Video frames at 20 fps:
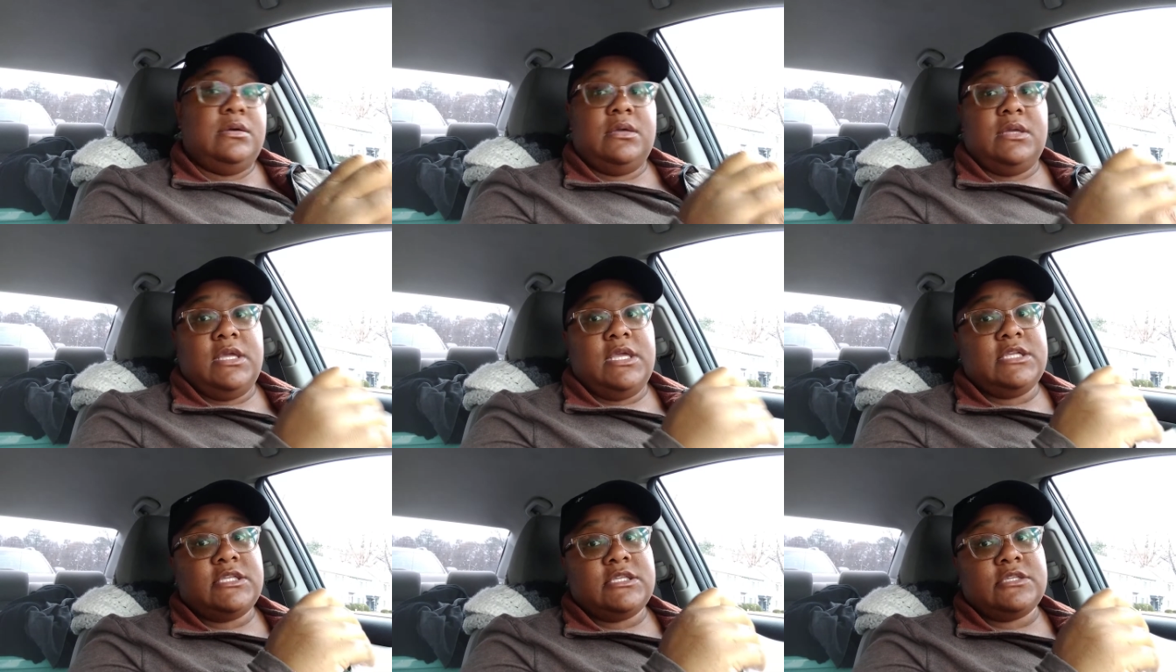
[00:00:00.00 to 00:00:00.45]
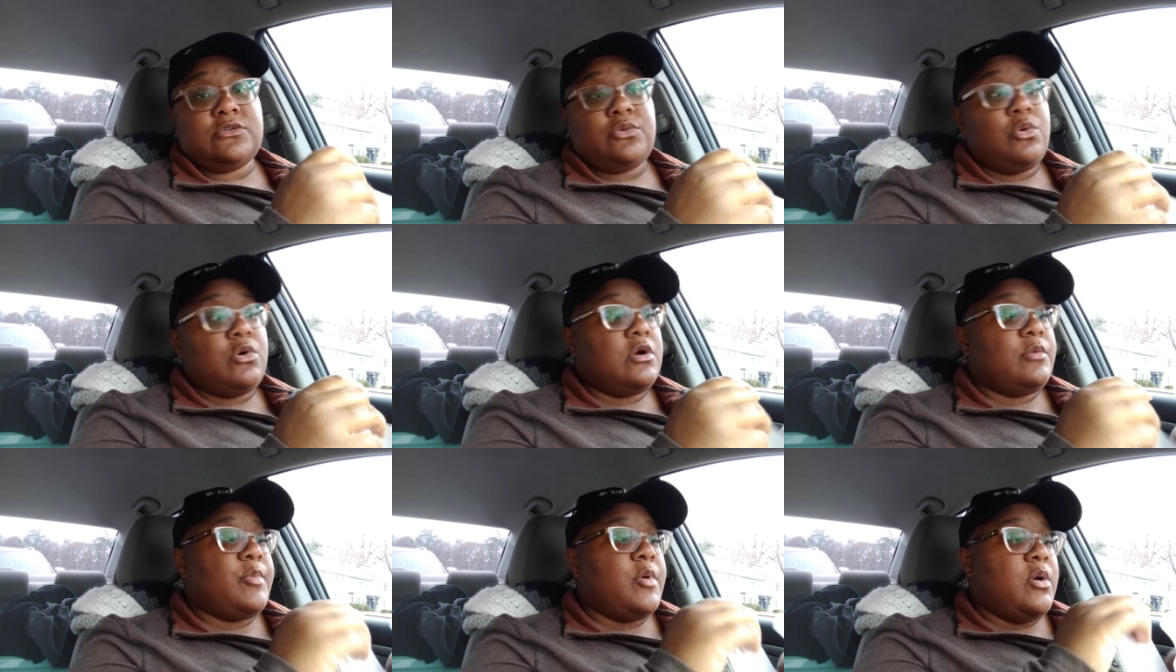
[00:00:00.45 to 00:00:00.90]
This is
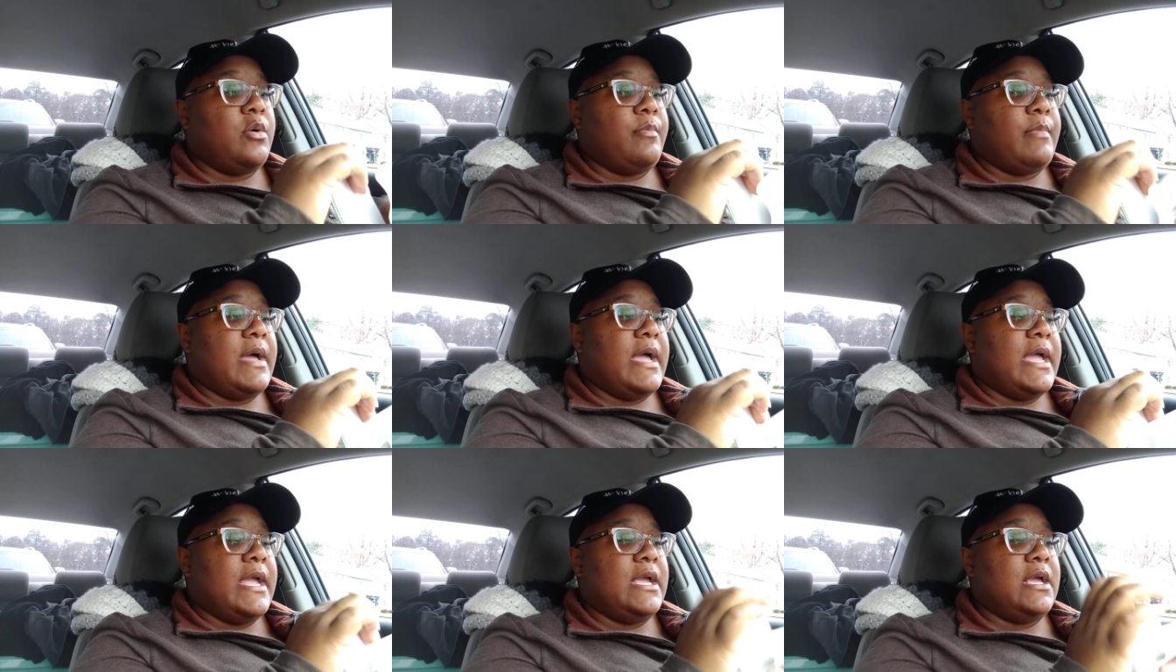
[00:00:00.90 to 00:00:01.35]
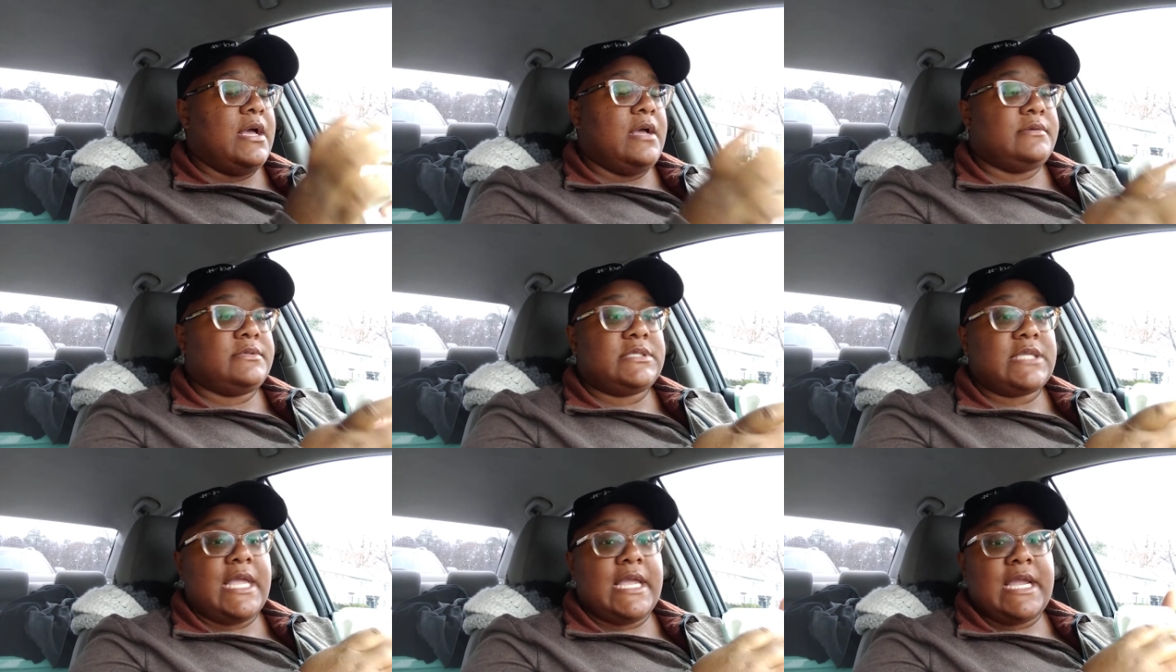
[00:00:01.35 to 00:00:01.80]
horrible. My
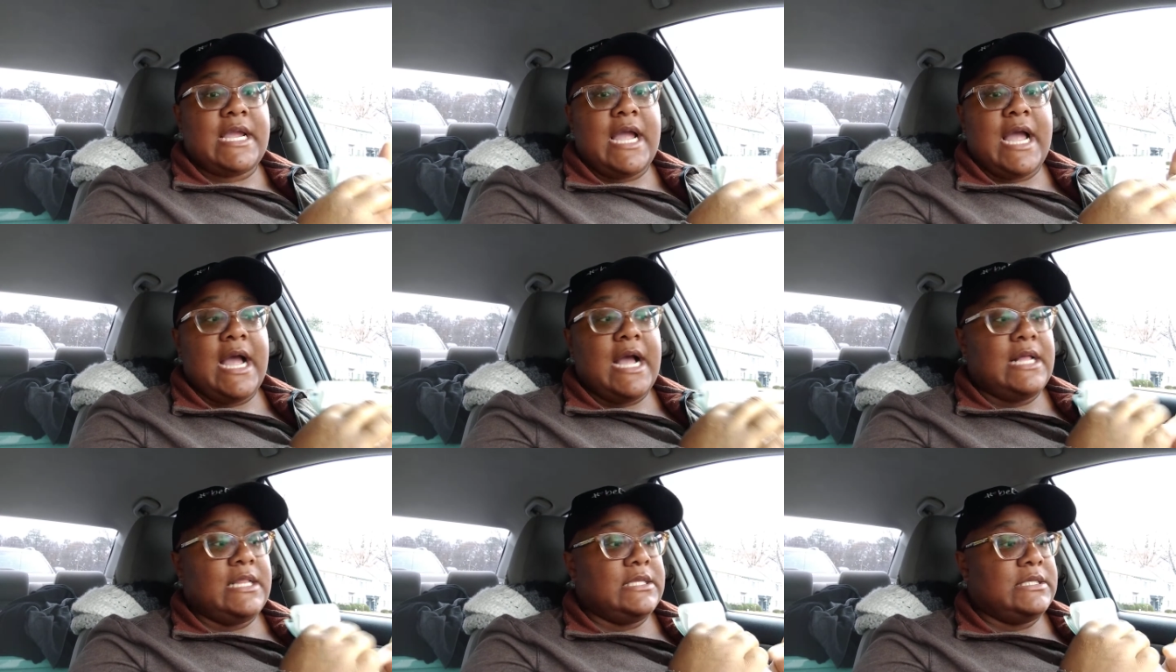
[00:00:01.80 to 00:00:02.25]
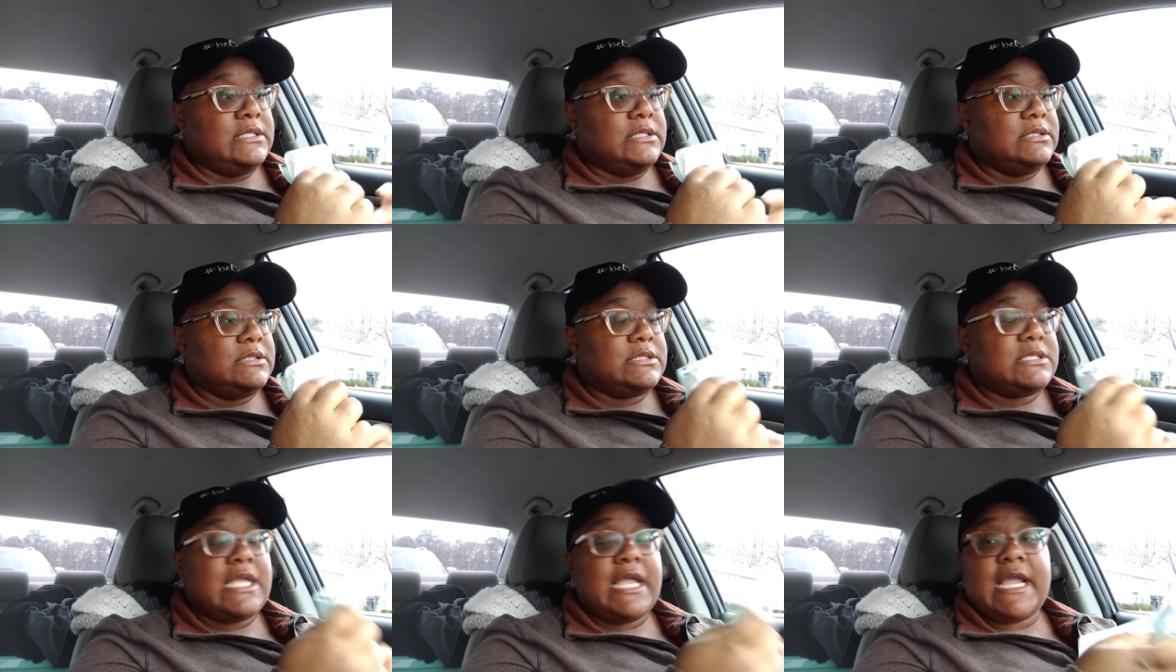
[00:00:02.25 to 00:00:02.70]

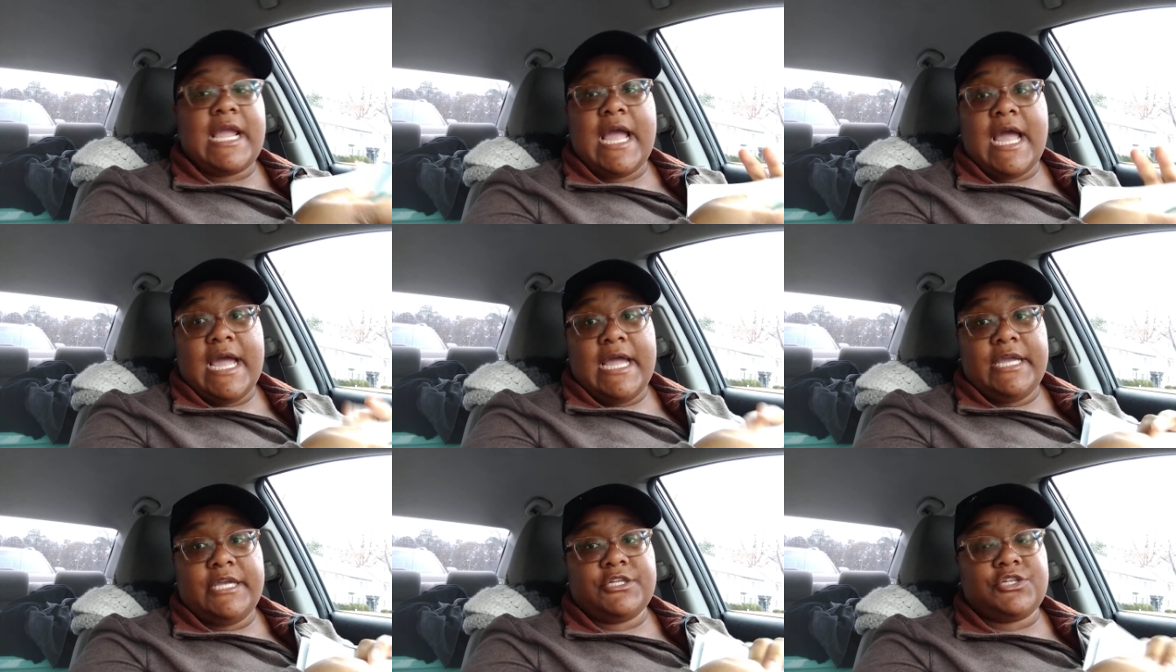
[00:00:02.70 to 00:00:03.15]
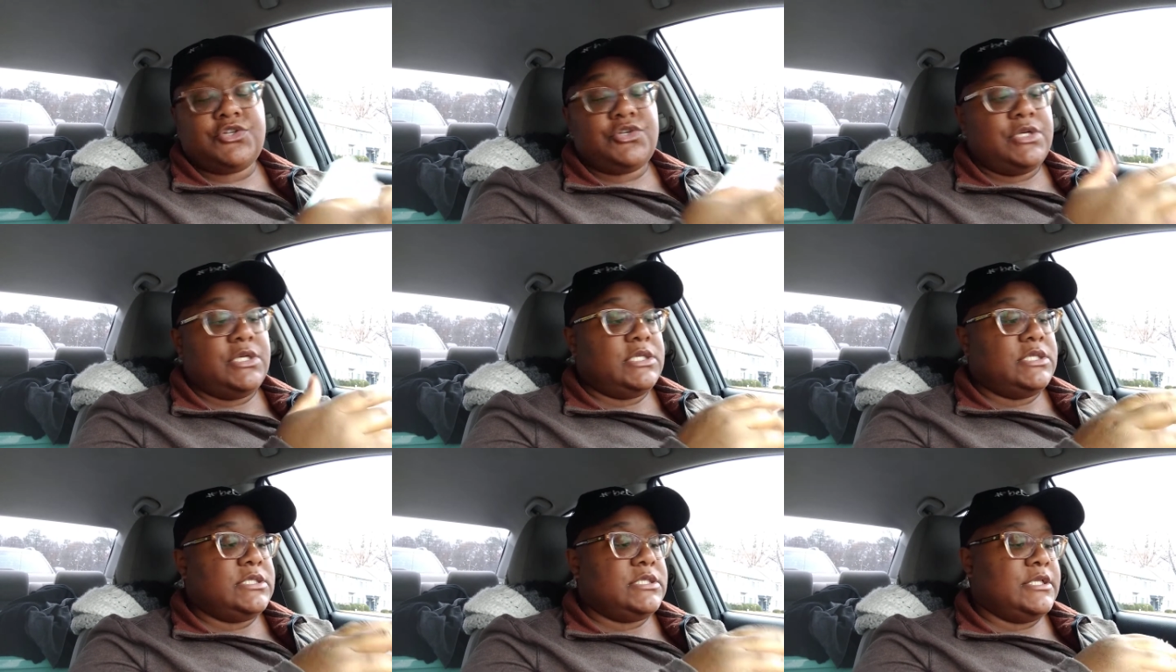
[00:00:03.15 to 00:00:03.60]

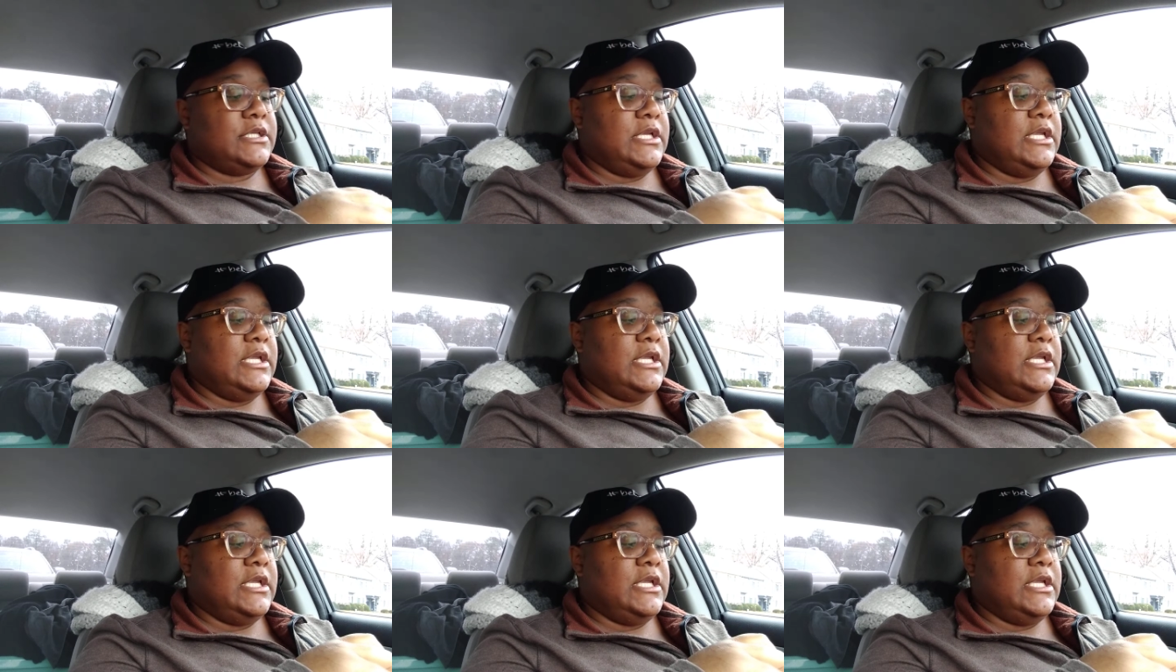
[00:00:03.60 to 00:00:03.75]
psychiatrist,